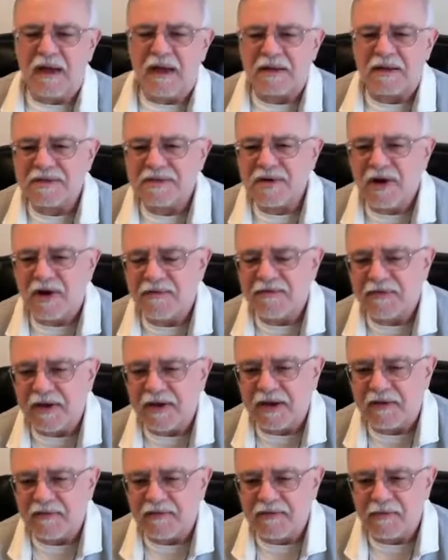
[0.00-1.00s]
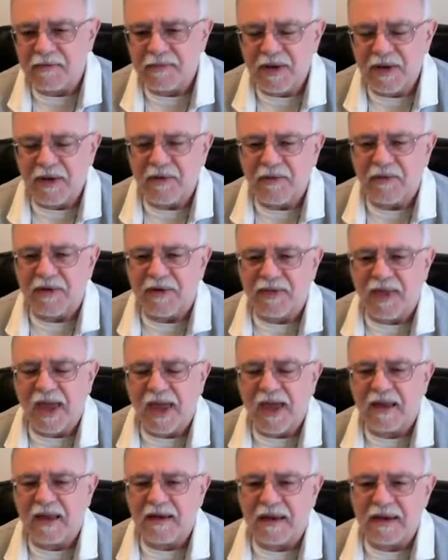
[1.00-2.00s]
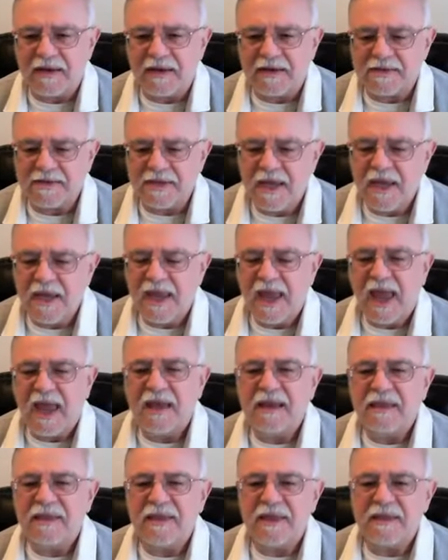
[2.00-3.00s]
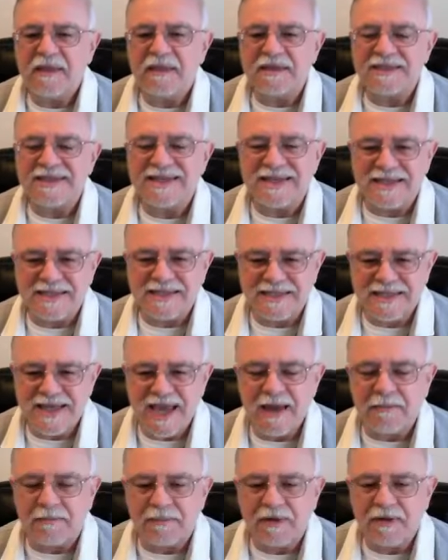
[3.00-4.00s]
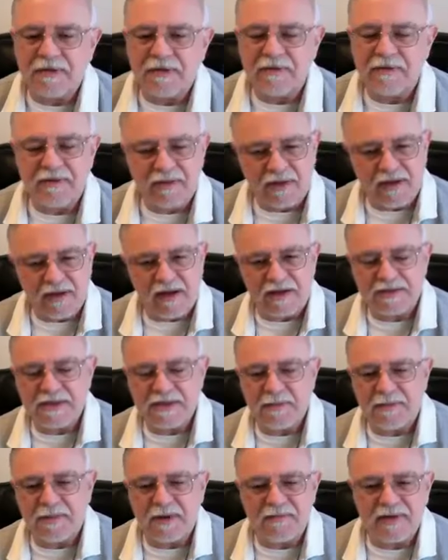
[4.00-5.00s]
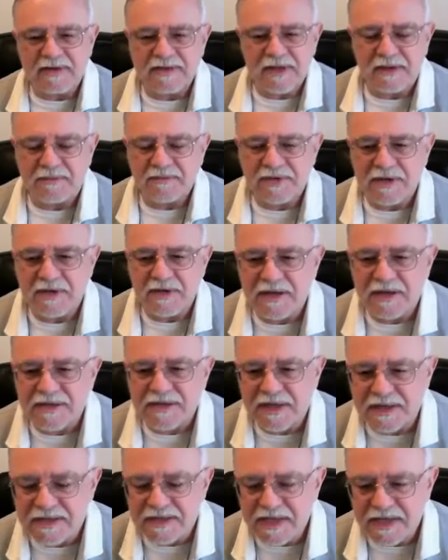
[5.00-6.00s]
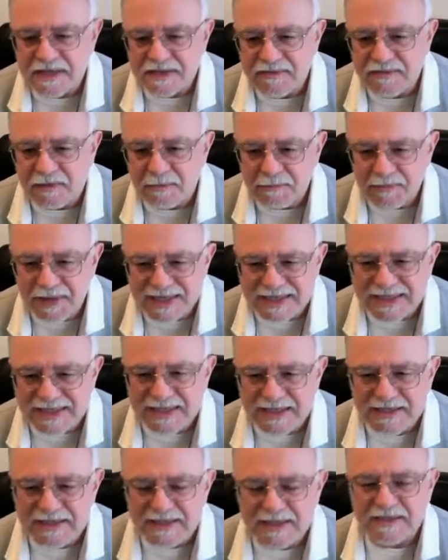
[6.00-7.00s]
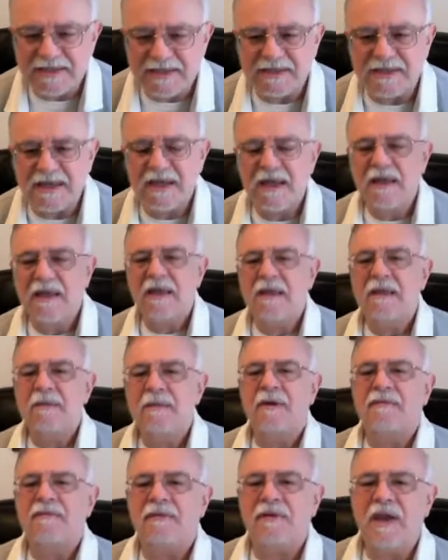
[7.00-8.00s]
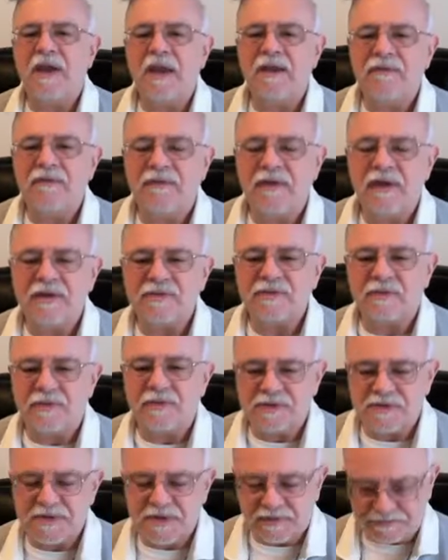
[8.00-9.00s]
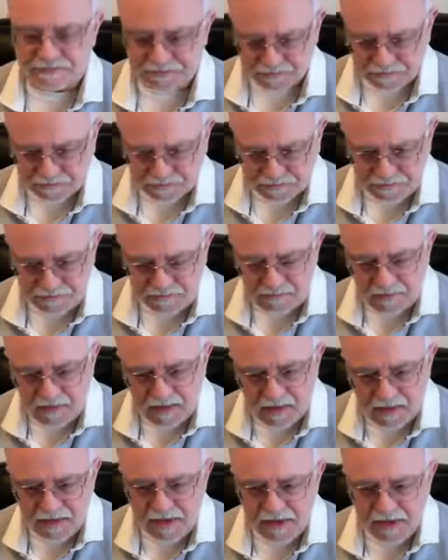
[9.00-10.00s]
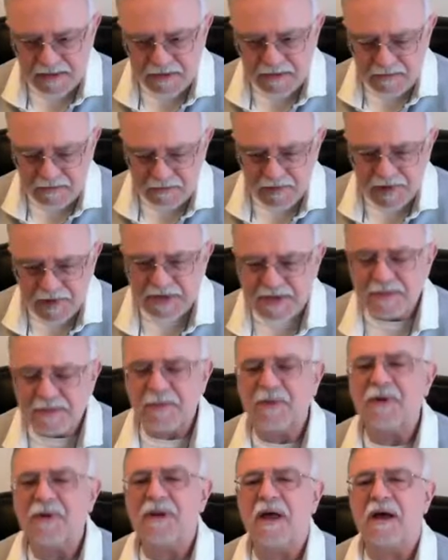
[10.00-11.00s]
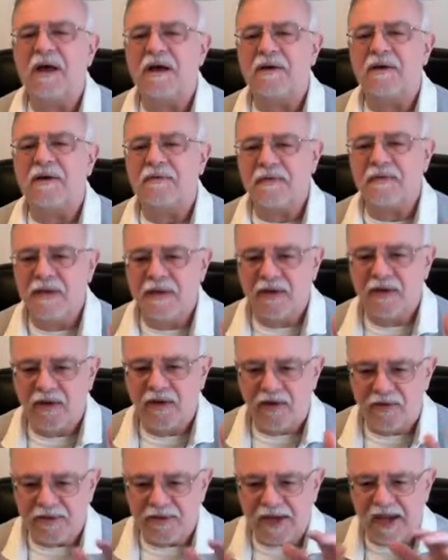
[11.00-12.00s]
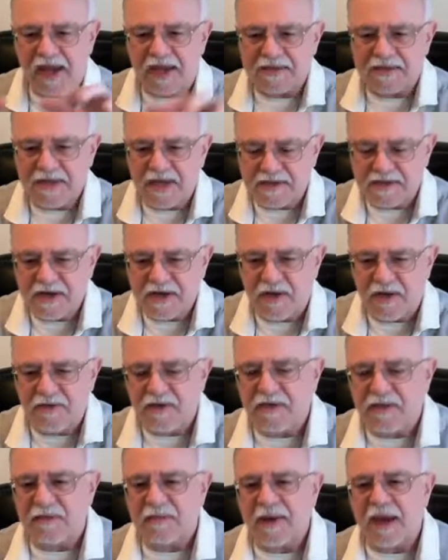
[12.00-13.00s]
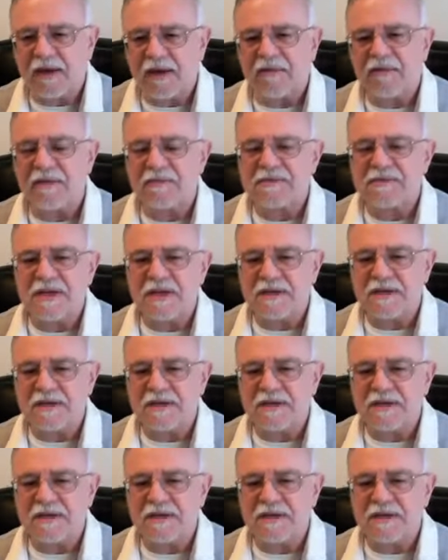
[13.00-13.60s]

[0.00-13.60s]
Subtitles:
softening of the blow on that is anything that's exempt. The concept of exemption doesn't exist for businesses, but for individuals, the principle of all the assets go into the bankruptcy